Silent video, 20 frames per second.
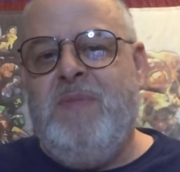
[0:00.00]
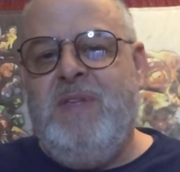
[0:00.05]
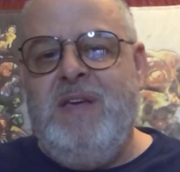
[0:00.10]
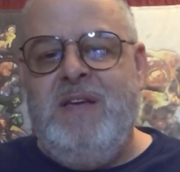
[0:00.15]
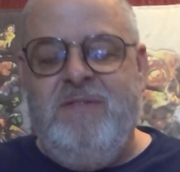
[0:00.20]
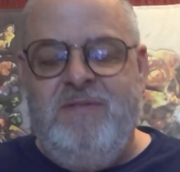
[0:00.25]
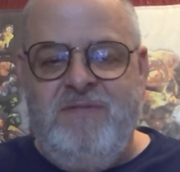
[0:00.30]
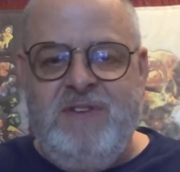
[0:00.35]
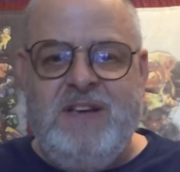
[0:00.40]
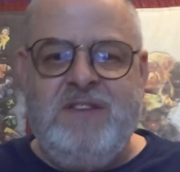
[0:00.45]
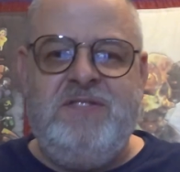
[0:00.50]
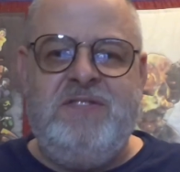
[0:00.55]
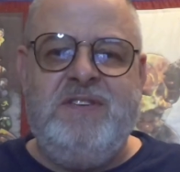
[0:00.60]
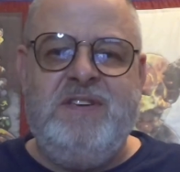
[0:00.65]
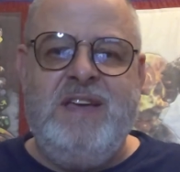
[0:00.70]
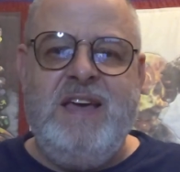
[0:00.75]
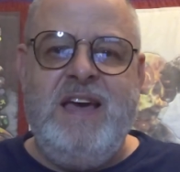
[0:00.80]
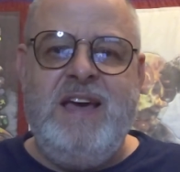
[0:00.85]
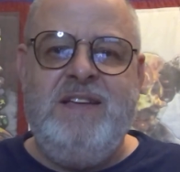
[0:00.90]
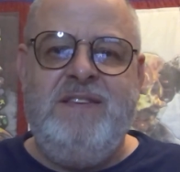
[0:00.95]

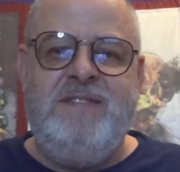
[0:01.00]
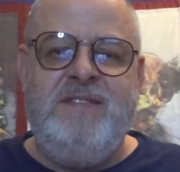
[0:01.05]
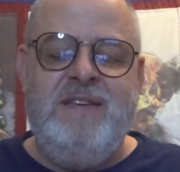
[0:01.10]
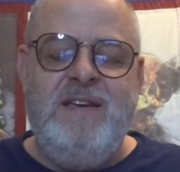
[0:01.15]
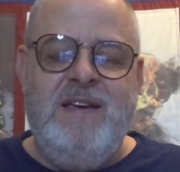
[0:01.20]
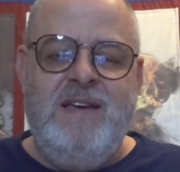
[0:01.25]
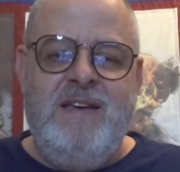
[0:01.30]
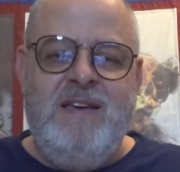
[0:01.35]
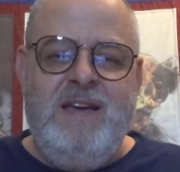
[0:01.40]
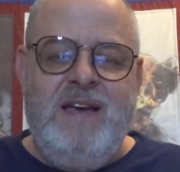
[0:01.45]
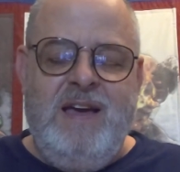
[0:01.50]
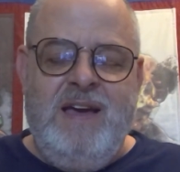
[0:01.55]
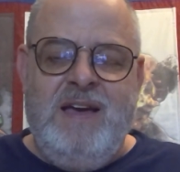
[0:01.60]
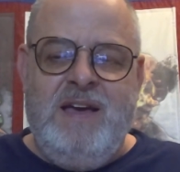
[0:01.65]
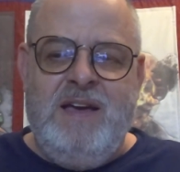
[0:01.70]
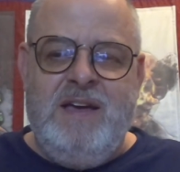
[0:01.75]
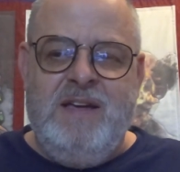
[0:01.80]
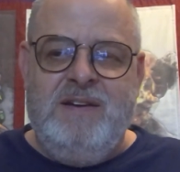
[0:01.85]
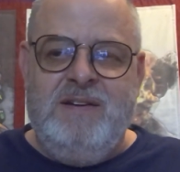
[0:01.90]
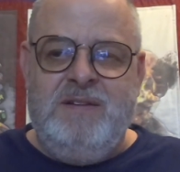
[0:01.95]
investigate,
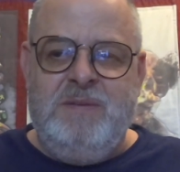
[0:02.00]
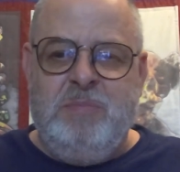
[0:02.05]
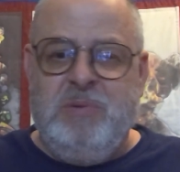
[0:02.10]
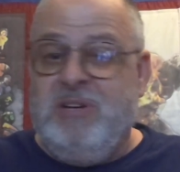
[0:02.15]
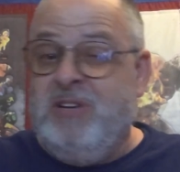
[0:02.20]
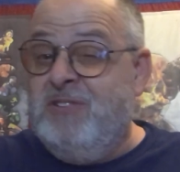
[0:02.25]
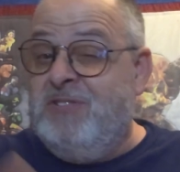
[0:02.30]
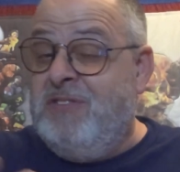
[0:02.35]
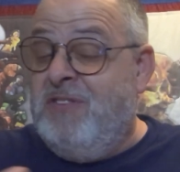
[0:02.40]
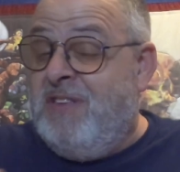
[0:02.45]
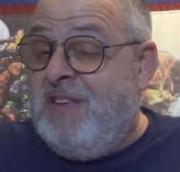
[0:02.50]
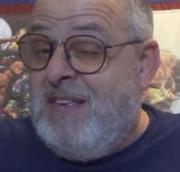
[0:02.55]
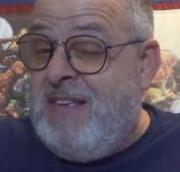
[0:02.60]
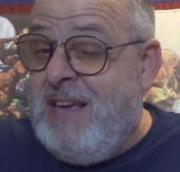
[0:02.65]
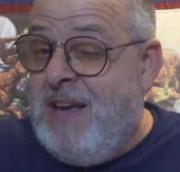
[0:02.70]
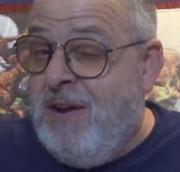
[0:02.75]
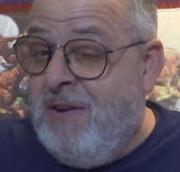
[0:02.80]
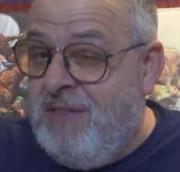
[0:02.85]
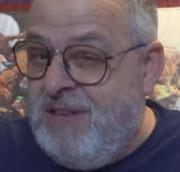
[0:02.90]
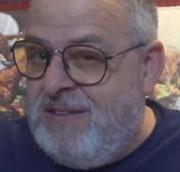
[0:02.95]
and because of the
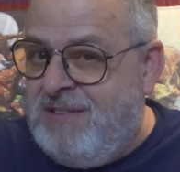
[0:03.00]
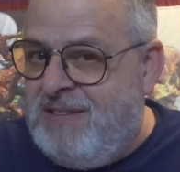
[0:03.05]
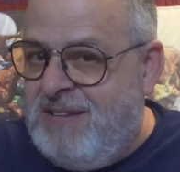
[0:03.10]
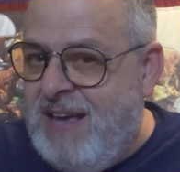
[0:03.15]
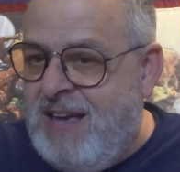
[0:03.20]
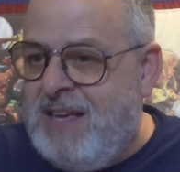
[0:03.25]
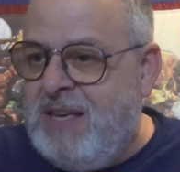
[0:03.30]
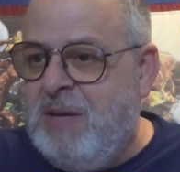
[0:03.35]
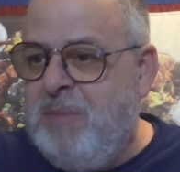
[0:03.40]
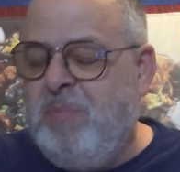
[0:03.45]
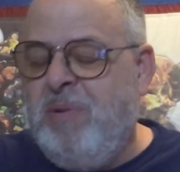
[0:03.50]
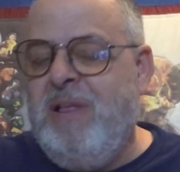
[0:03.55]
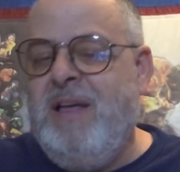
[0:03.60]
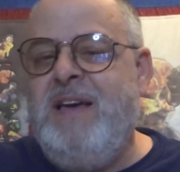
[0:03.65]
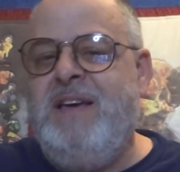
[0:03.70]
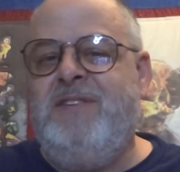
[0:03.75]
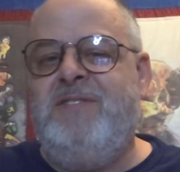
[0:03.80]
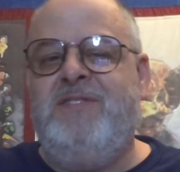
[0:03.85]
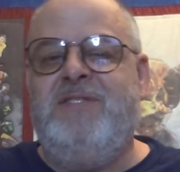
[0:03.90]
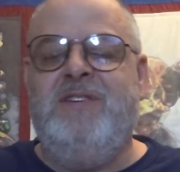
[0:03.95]
year that's taking
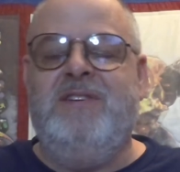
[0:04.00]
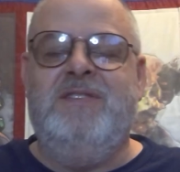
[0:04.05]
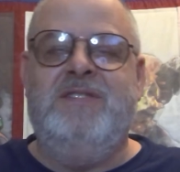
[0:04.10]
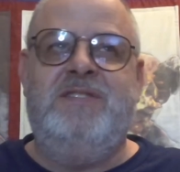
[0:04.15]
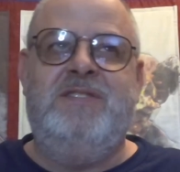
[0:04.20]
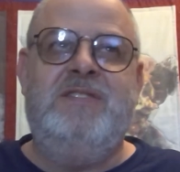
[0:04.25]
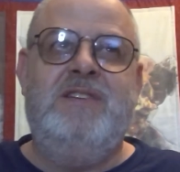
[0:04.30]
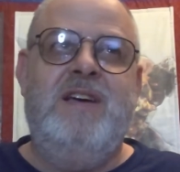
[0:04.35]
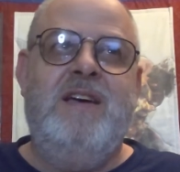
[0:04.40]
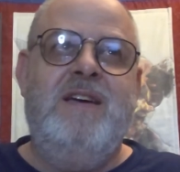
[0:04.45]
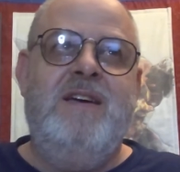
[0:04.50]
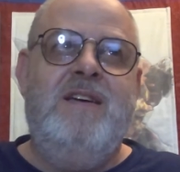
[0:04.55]
place, there's